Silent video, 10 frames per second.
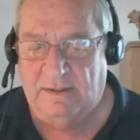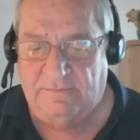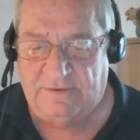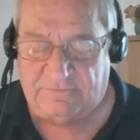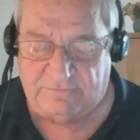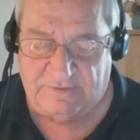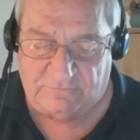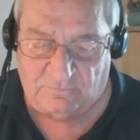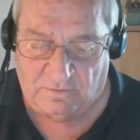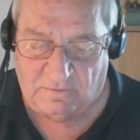
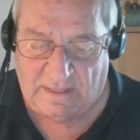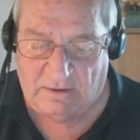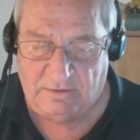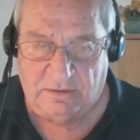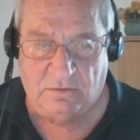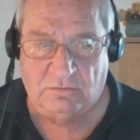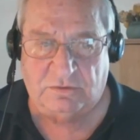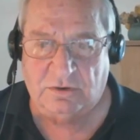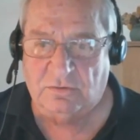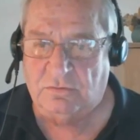this will allow you
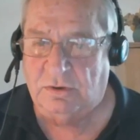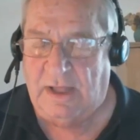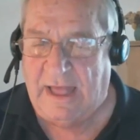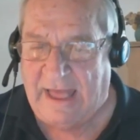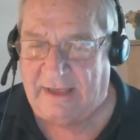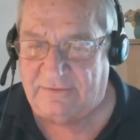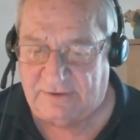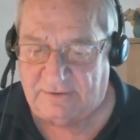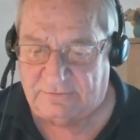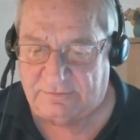to
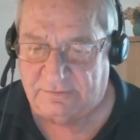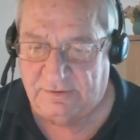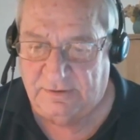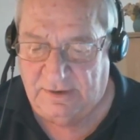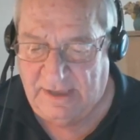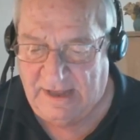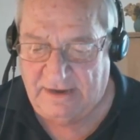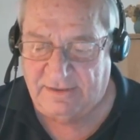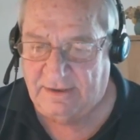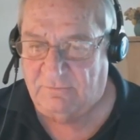access
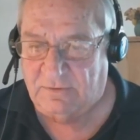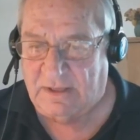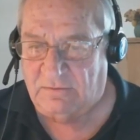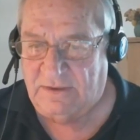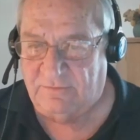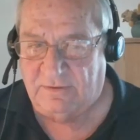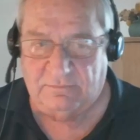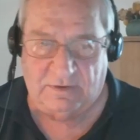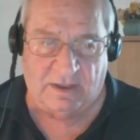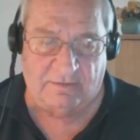anything without
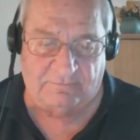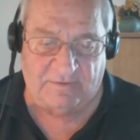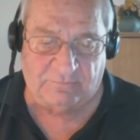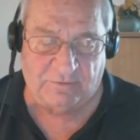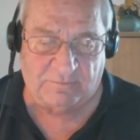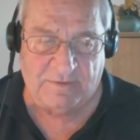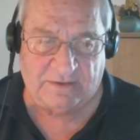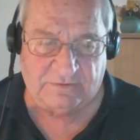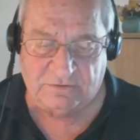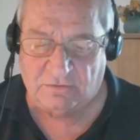leaving Facebook
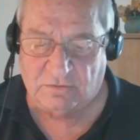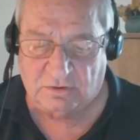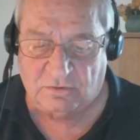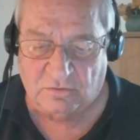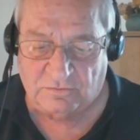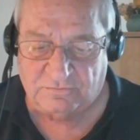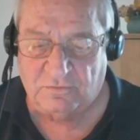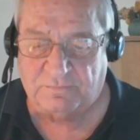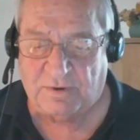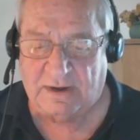Messenger or Google's
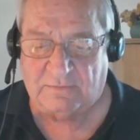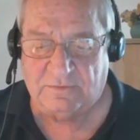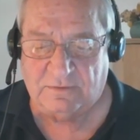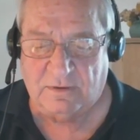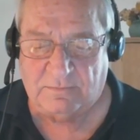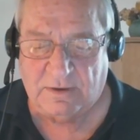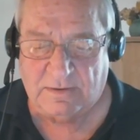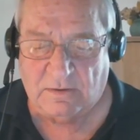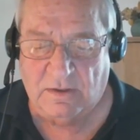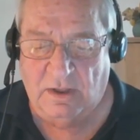new product, which is going to come
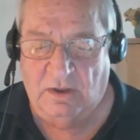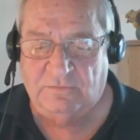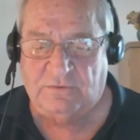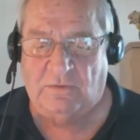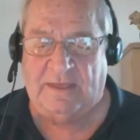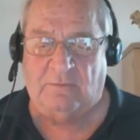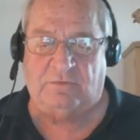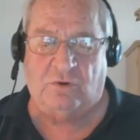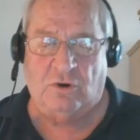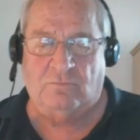out. So
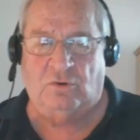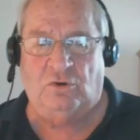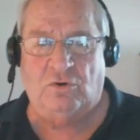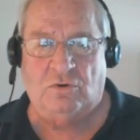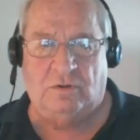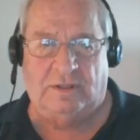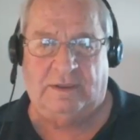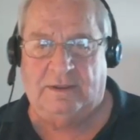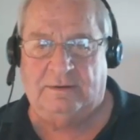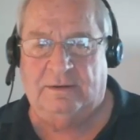that term
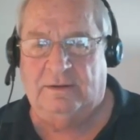Googling it